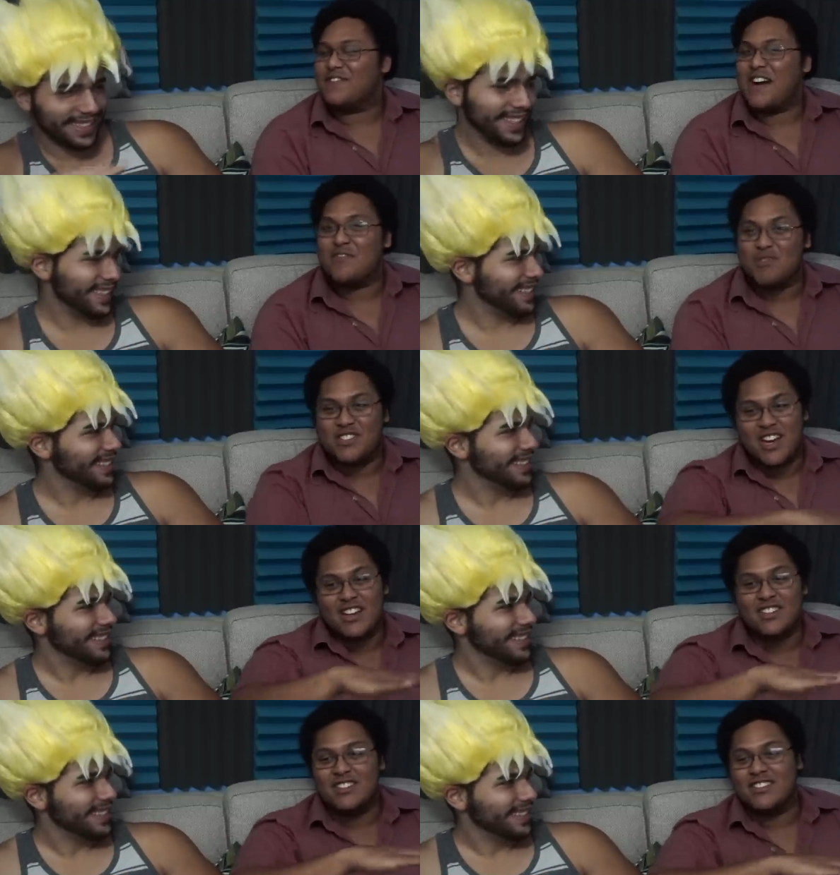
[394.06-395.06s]
Speaker 1: five
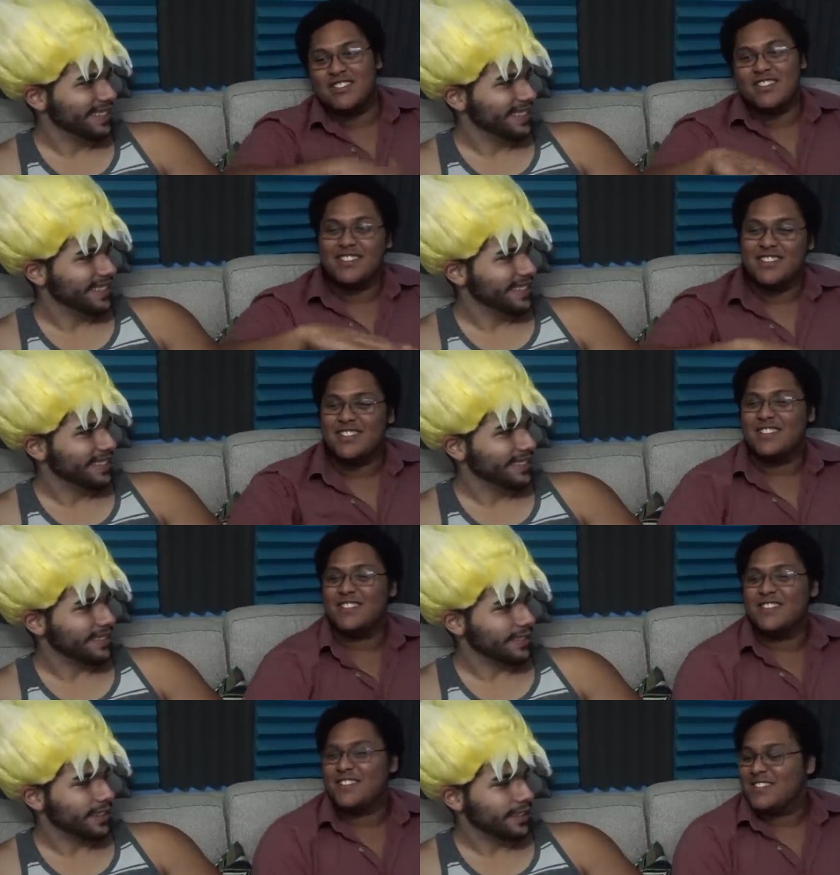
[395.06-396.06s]
machetes.
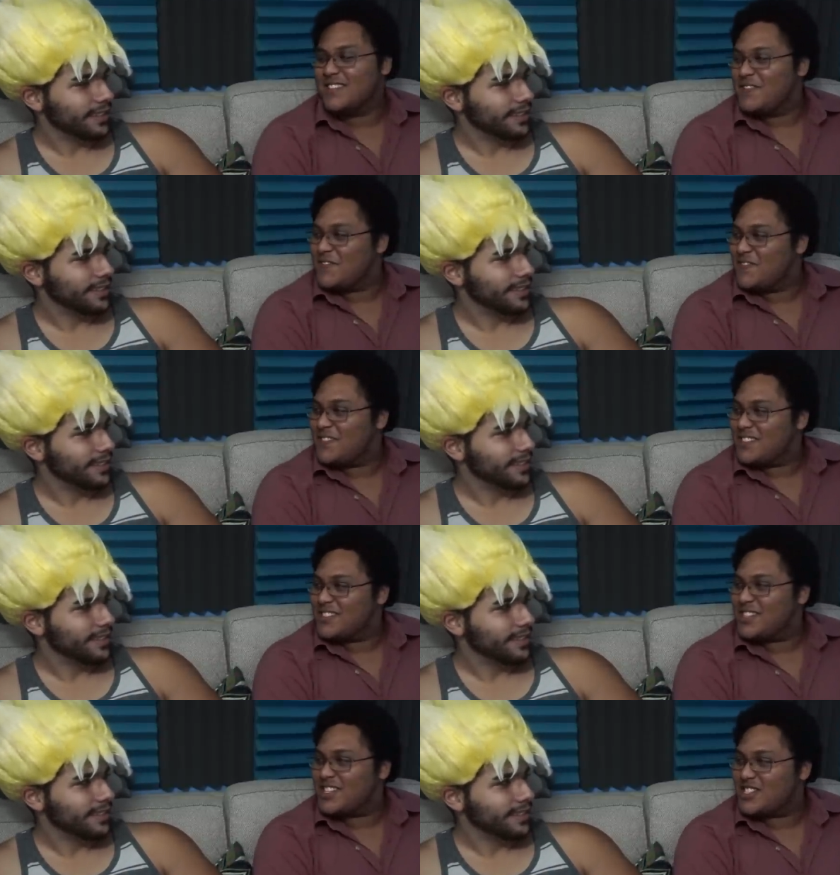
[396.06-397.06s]
The chest.
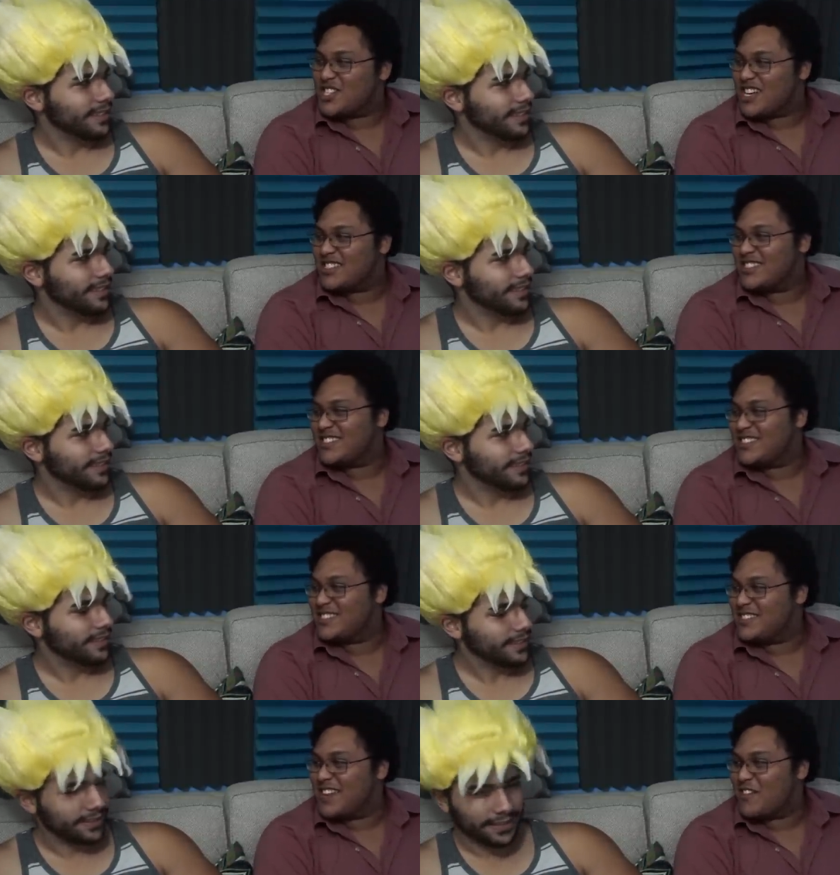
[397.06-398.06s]
To the chest.
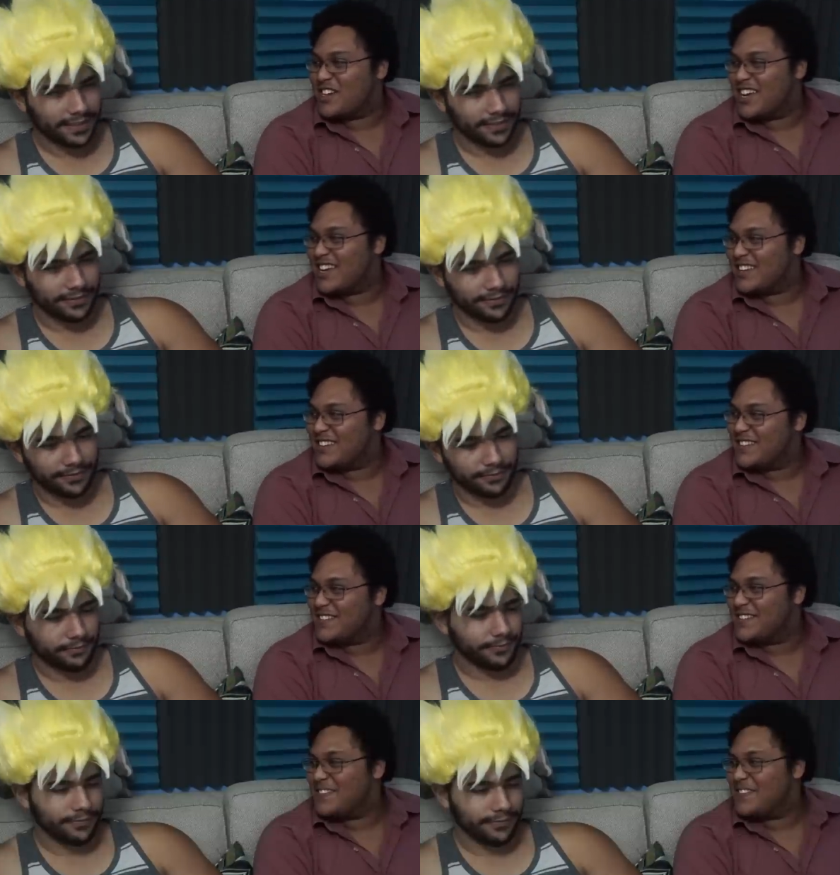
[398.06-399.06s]
Every day.
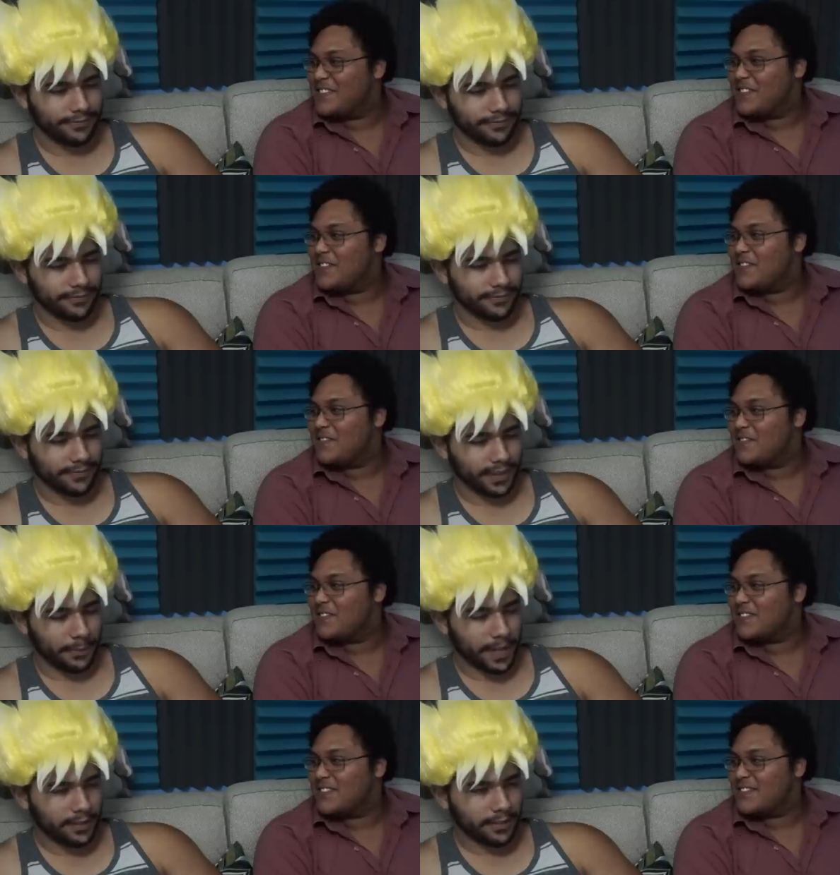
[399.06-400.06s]

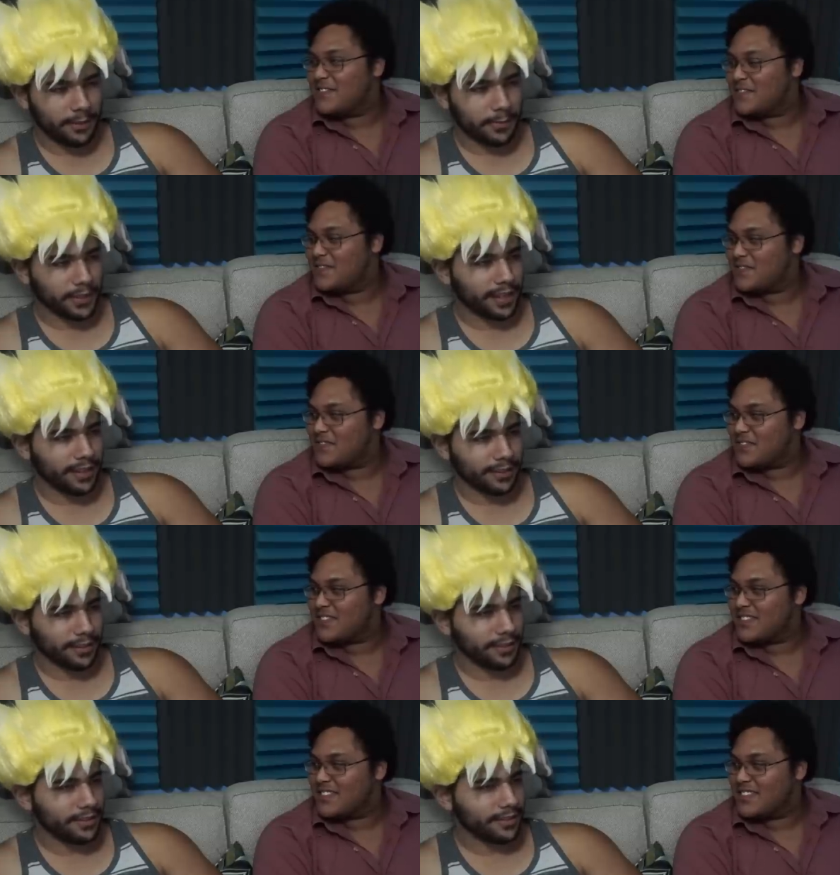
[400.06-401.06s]
Speaker 2: to go machetes,
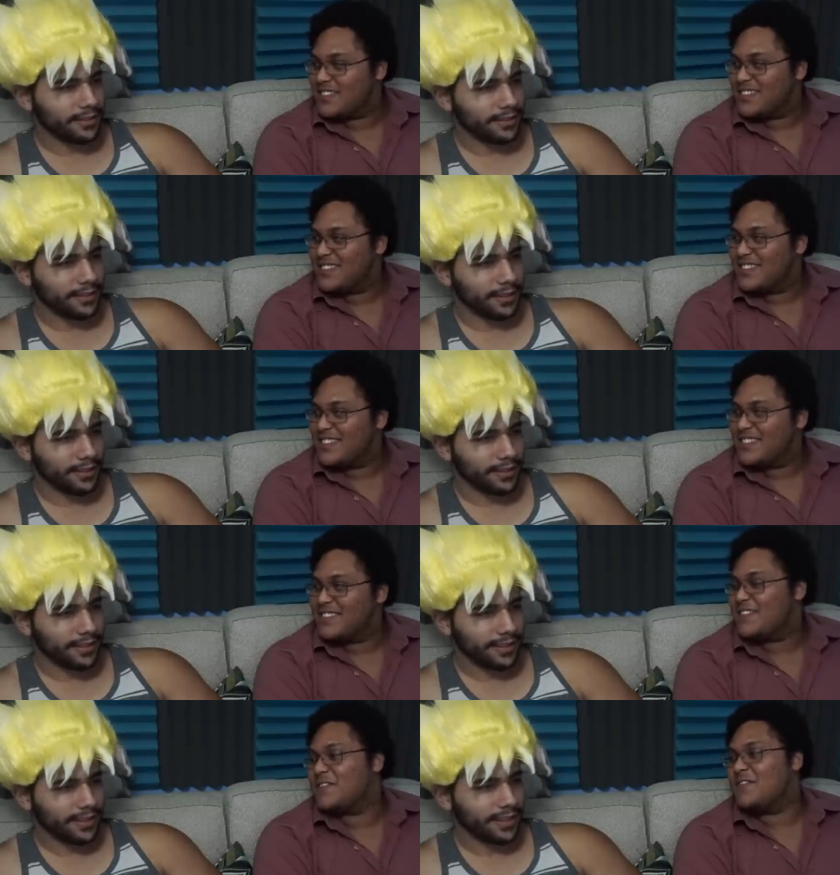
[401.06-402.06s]
dude.
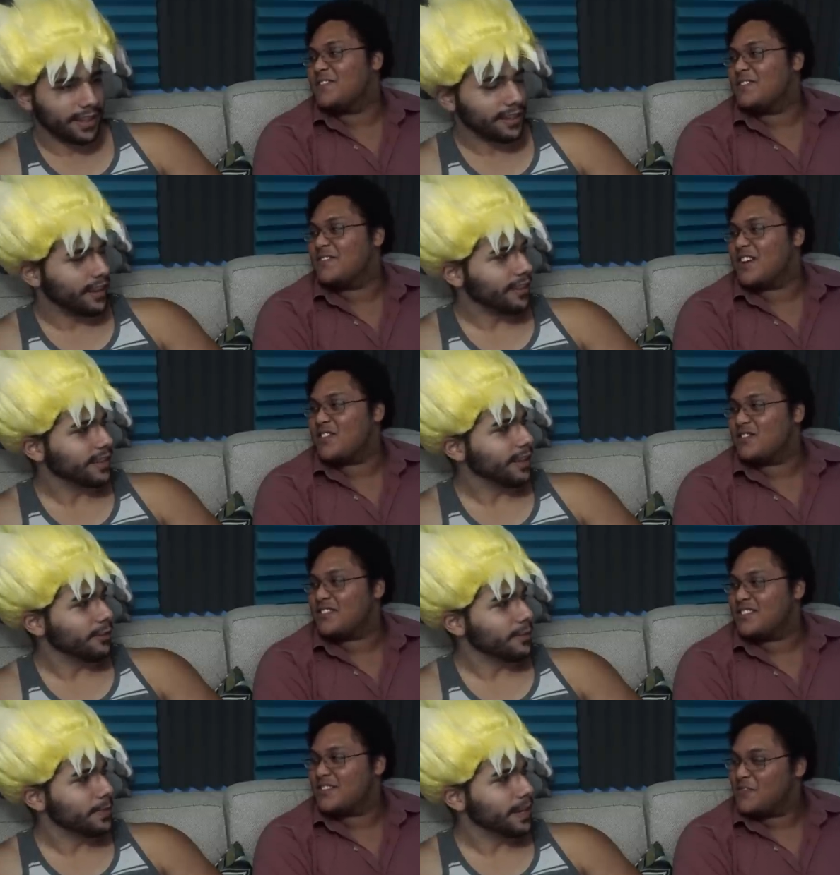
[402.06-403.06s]
I don't know,
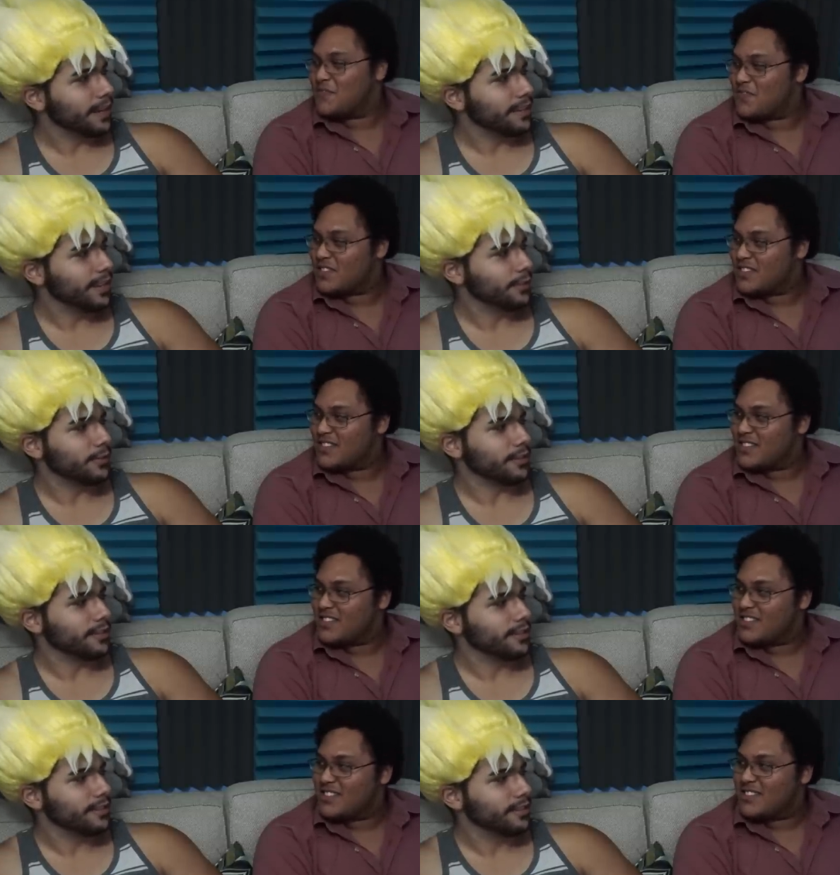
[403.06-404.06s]
RKO could be kind of
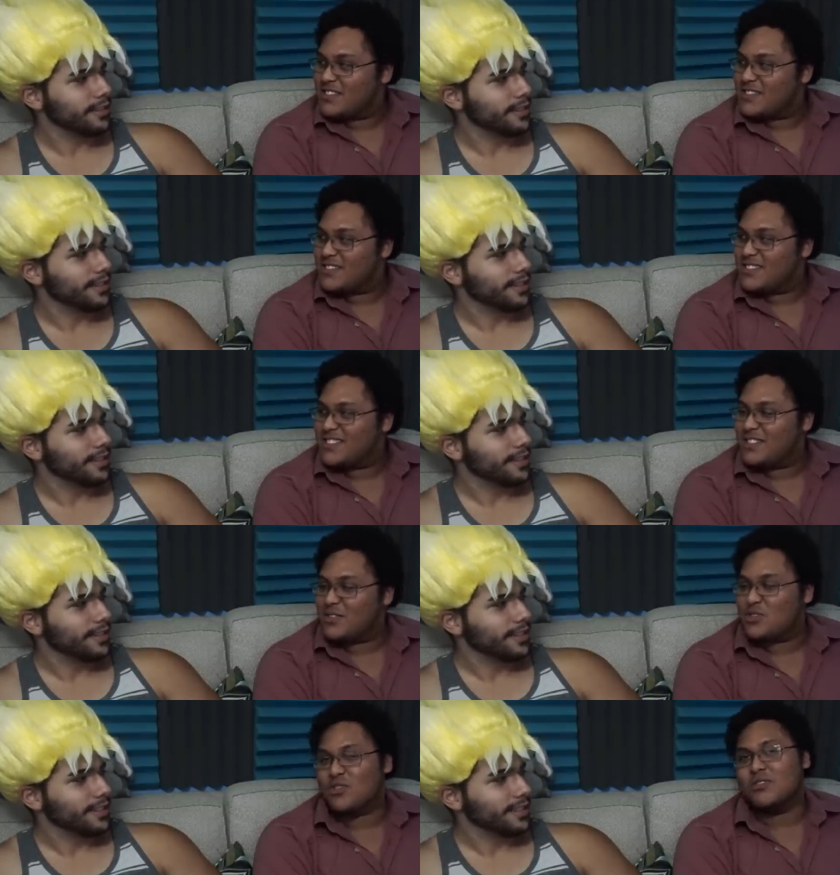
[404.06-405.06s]
dangerous.
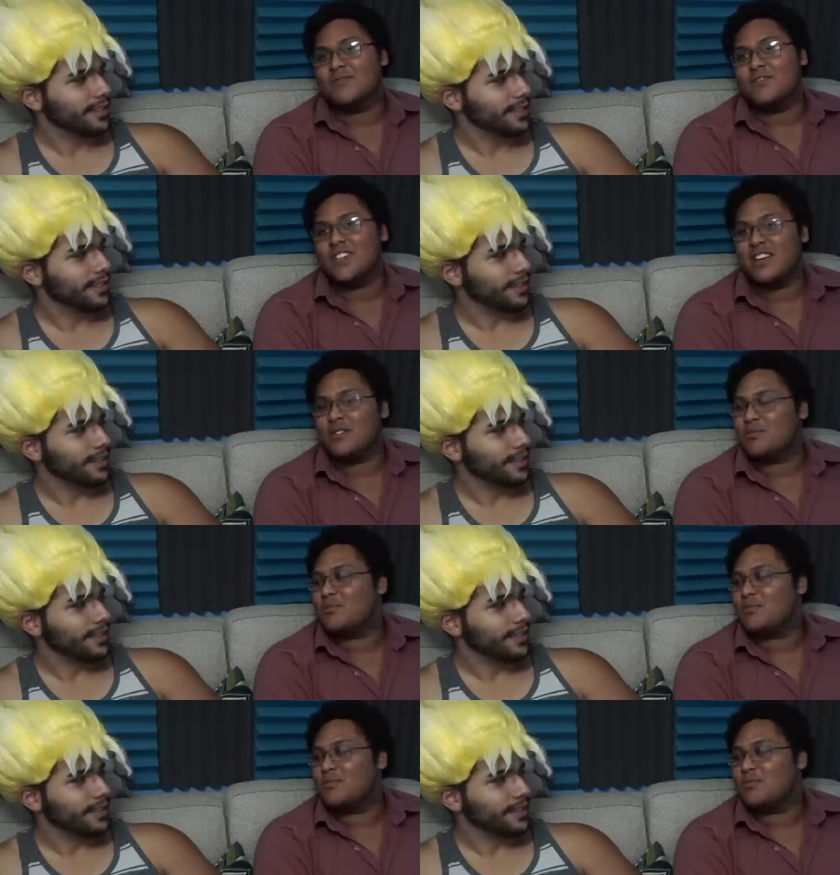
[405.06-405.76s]
True. Yeah,